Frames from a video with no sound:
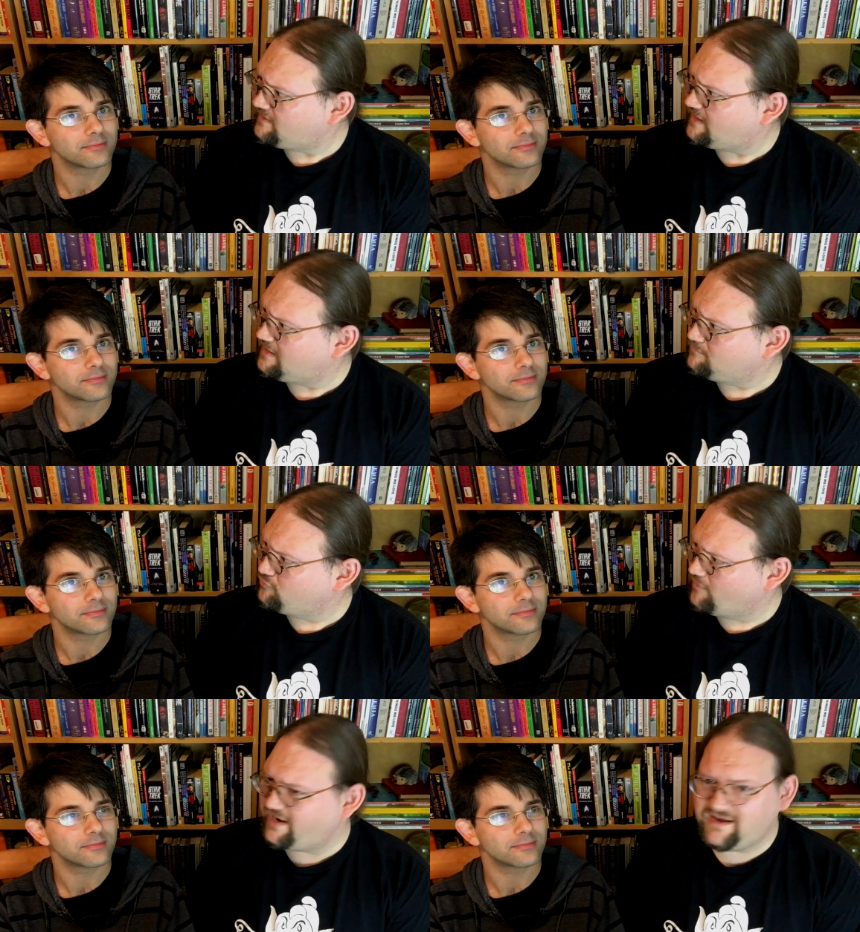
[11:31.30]
Speaker 1: can't
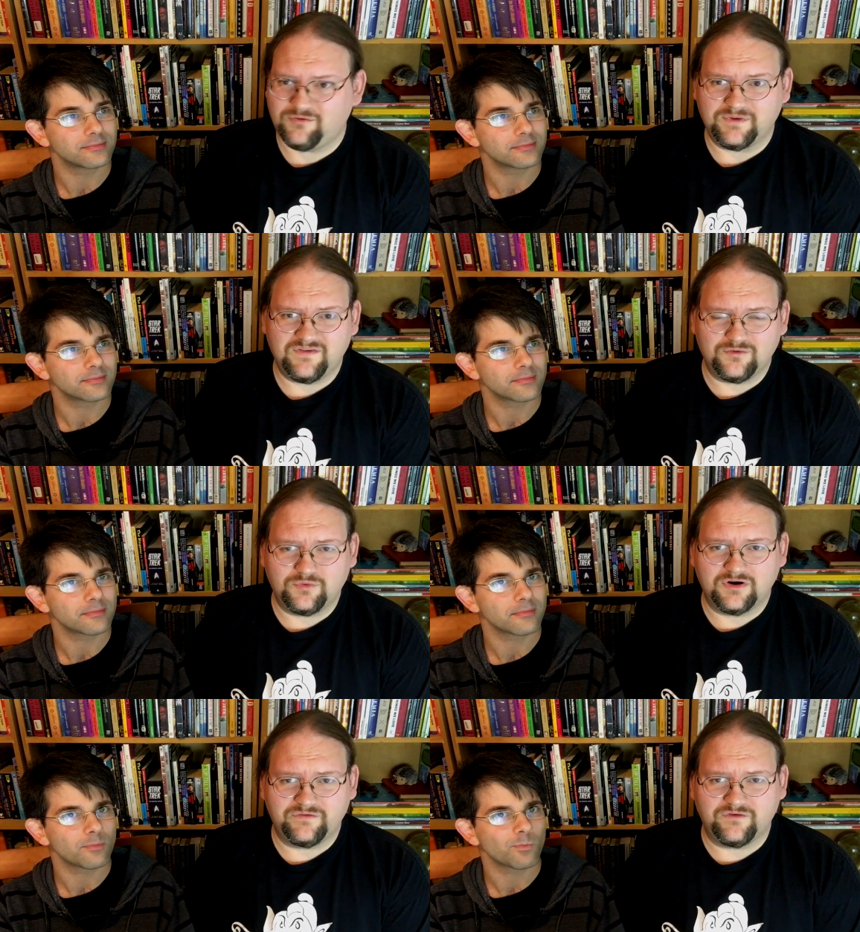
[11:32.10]
break. What's the
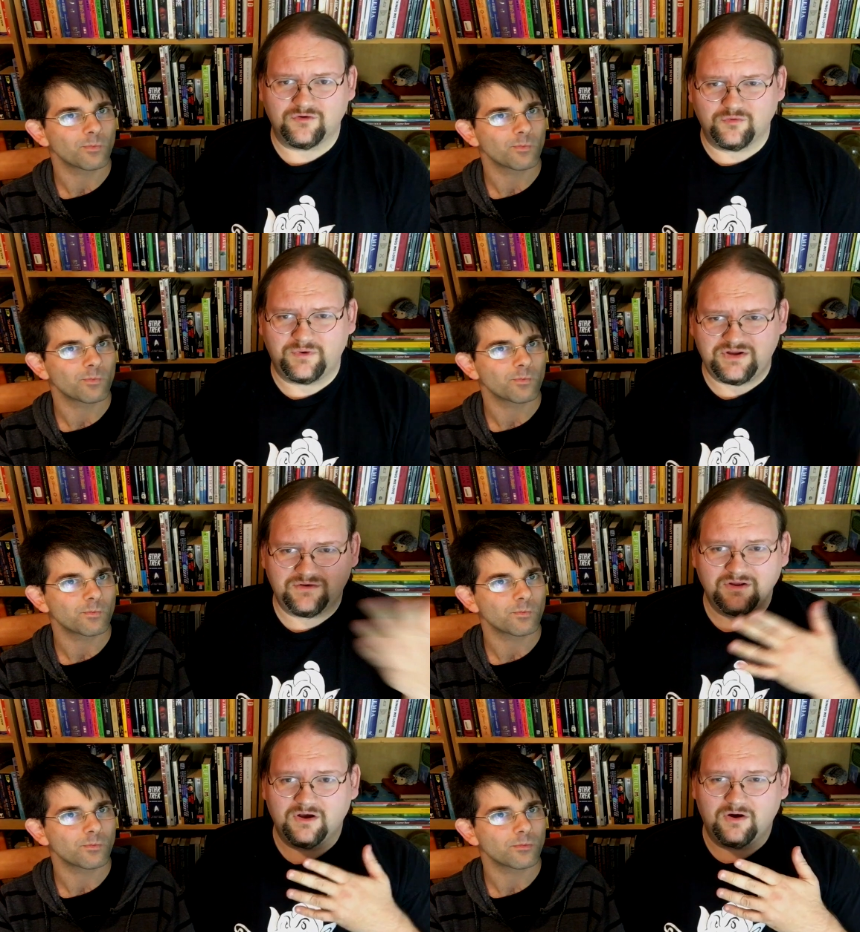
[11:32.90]
word for when
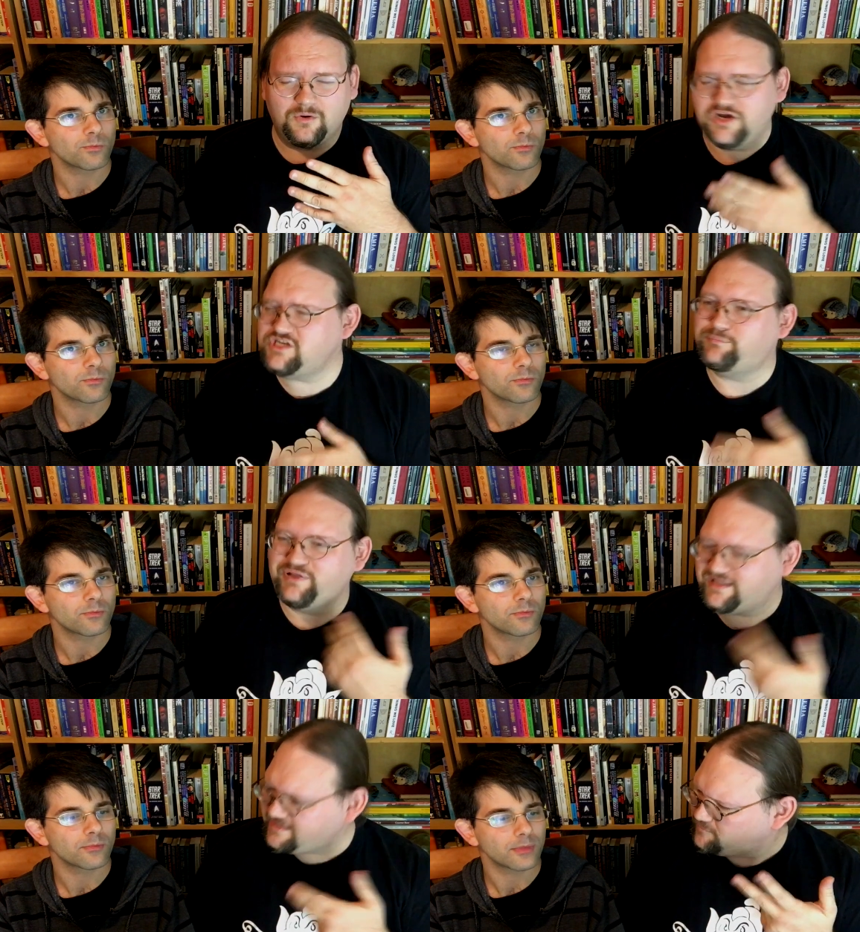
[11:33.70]
you... Oh,
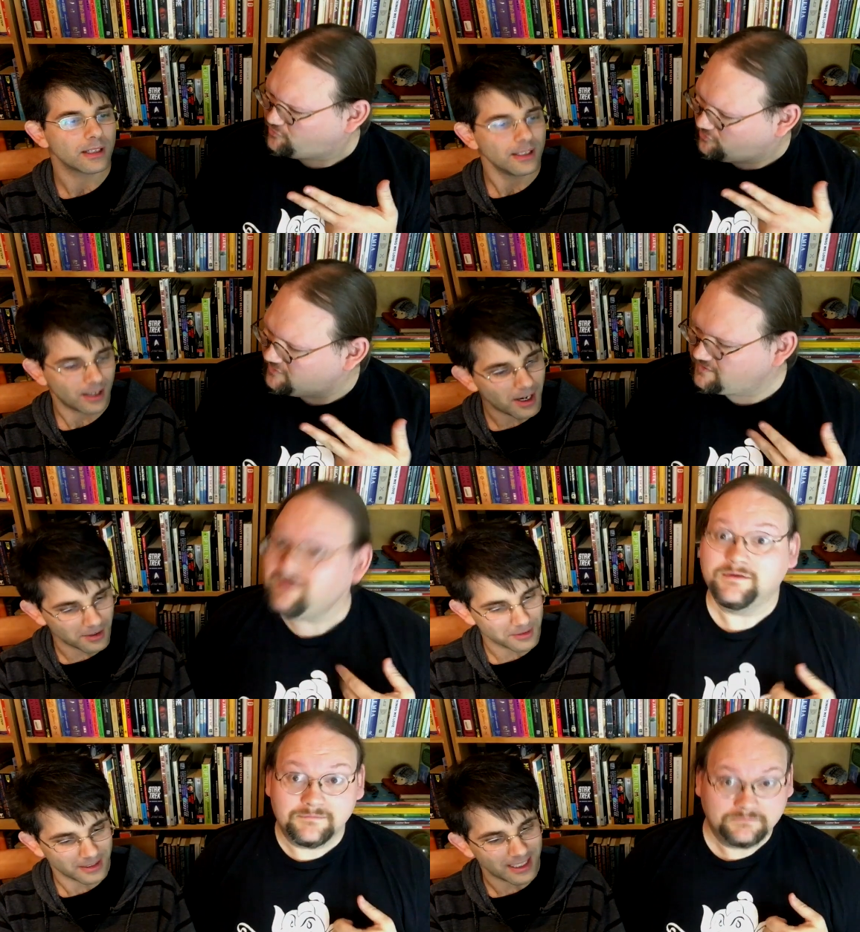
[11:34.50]
undepletable.
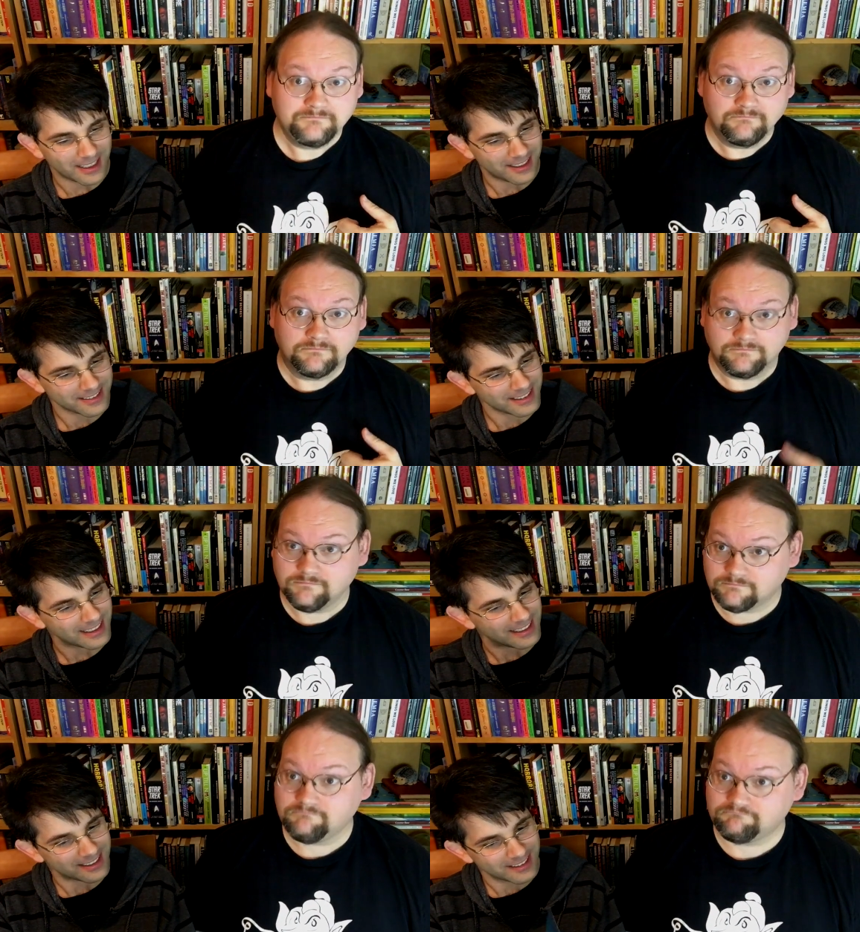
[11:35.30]
Speaker 2: Oh,
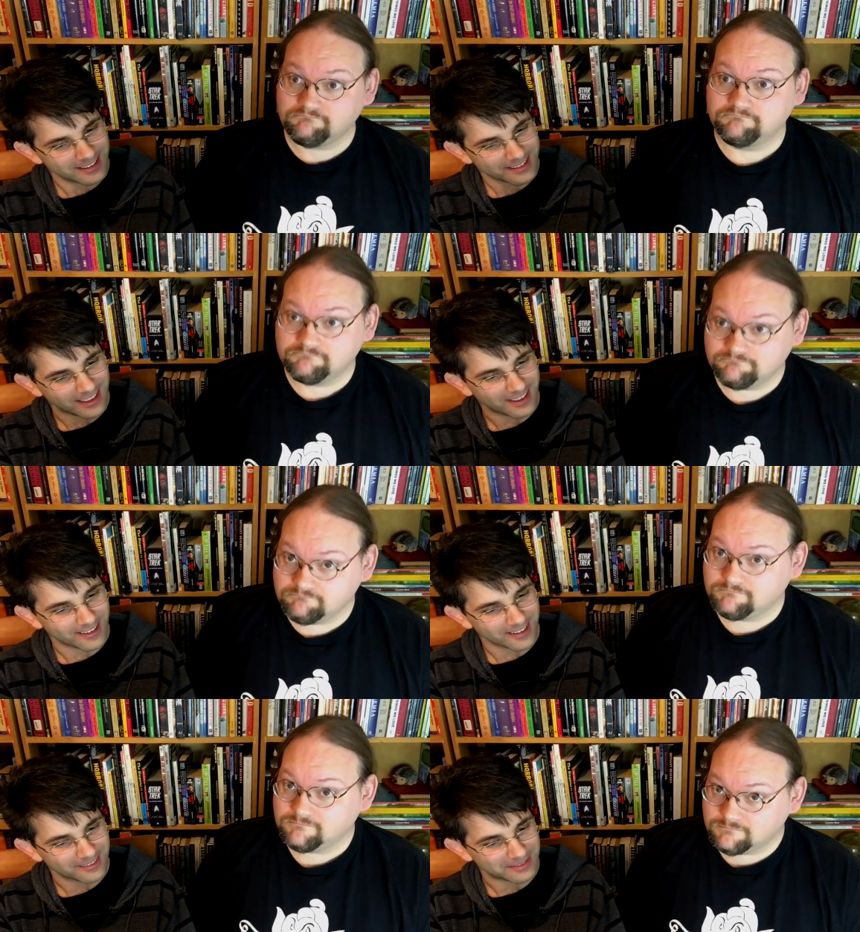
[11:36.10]
yeah. They
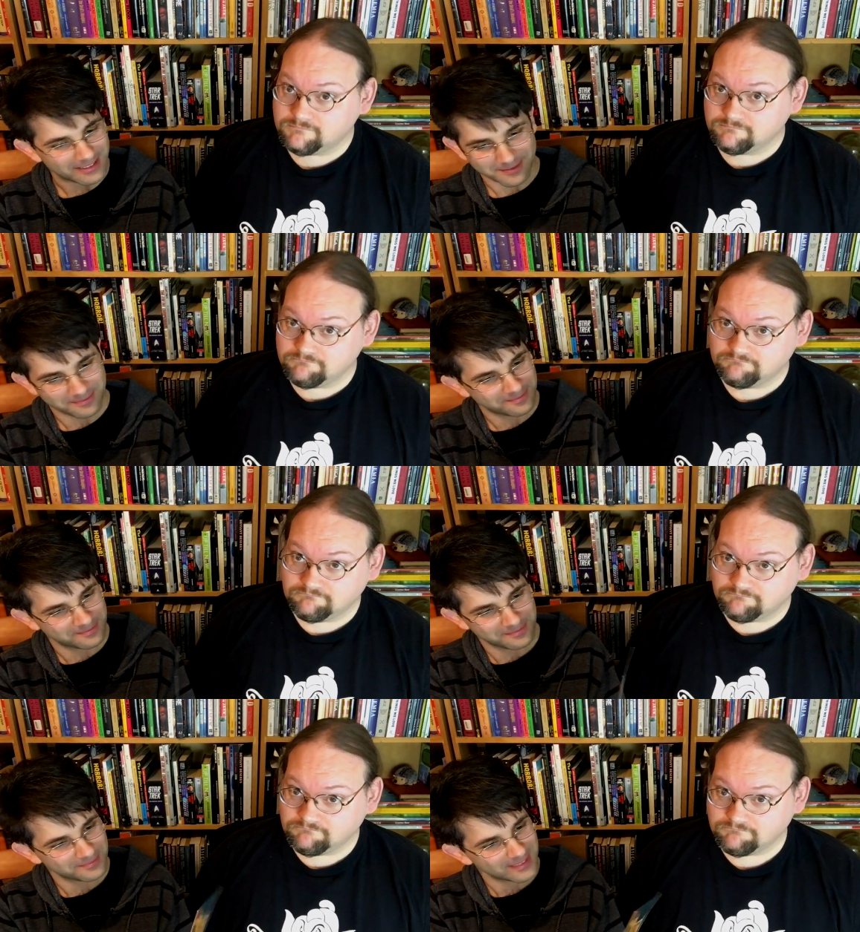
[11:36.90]
are, well...
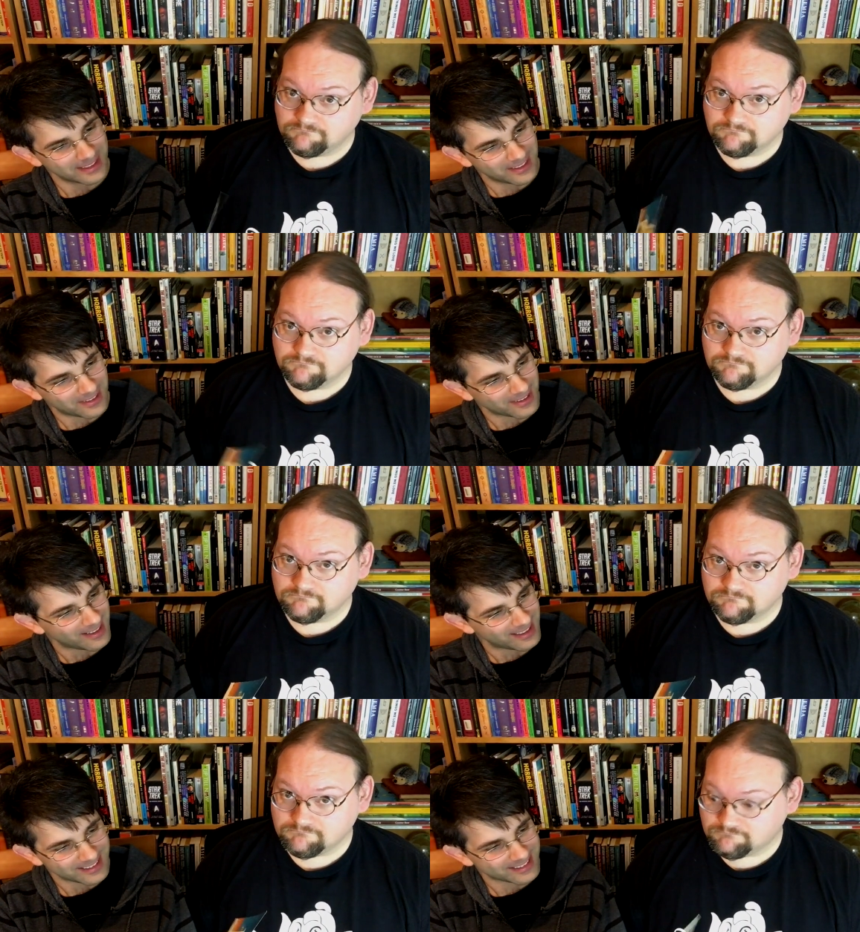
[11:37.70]
All
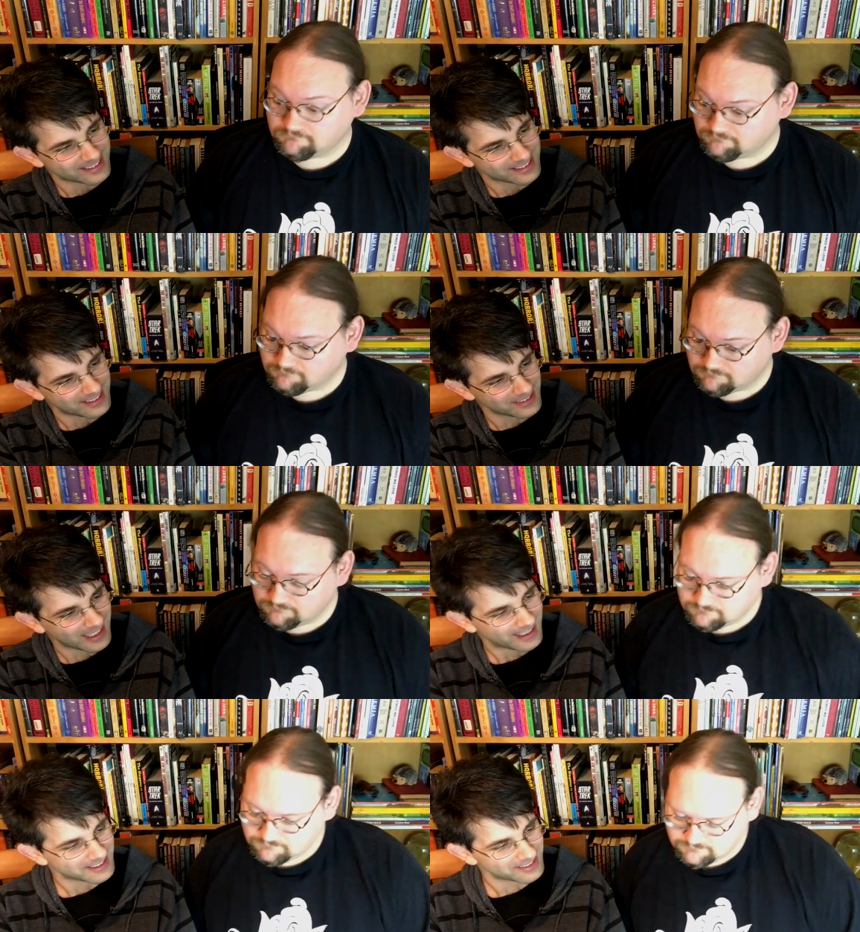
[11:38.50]
right.
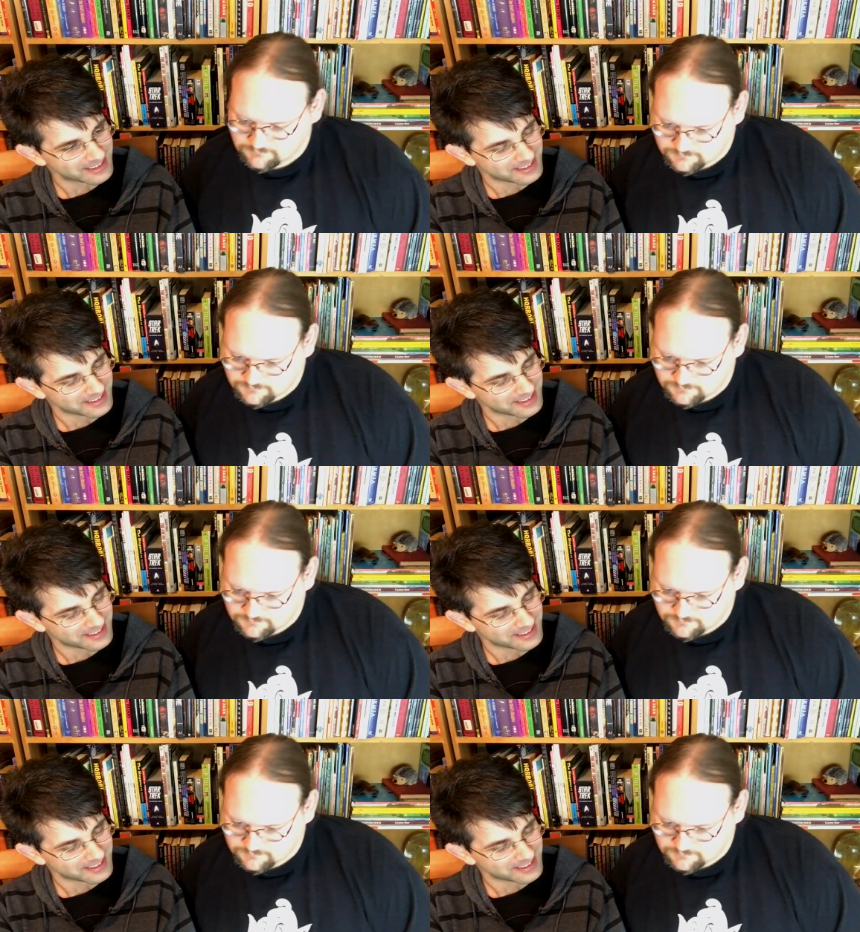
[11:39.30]
Okay, so let's